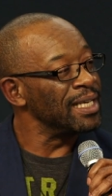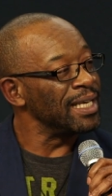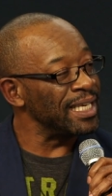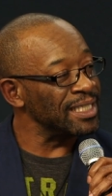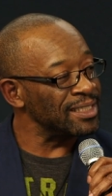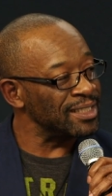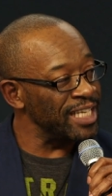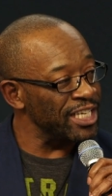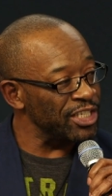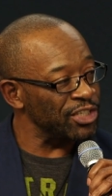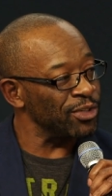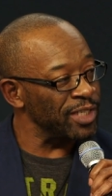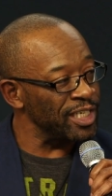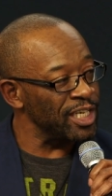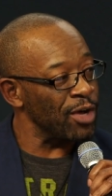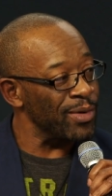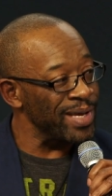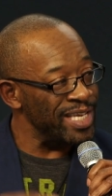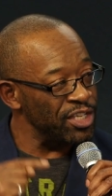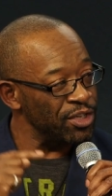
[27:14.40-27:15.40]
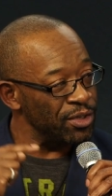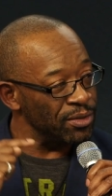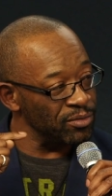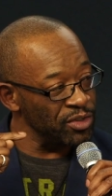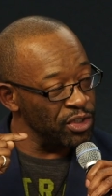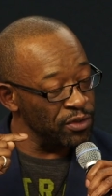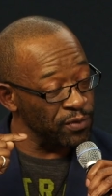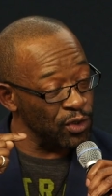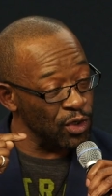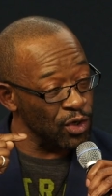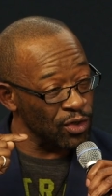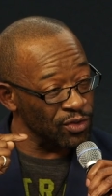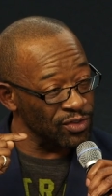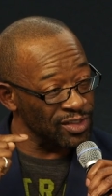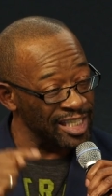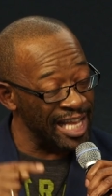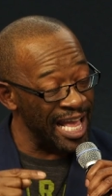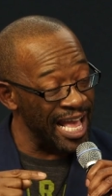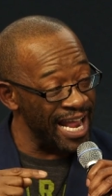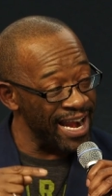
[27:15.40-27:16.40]
is mm. literally mm. going, You've got
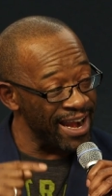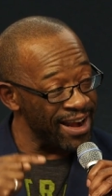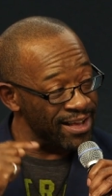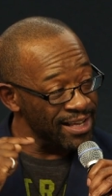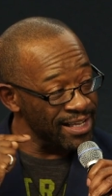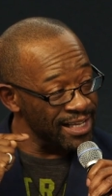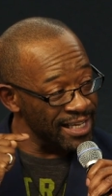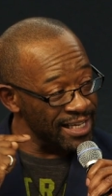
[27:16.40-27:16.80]
10,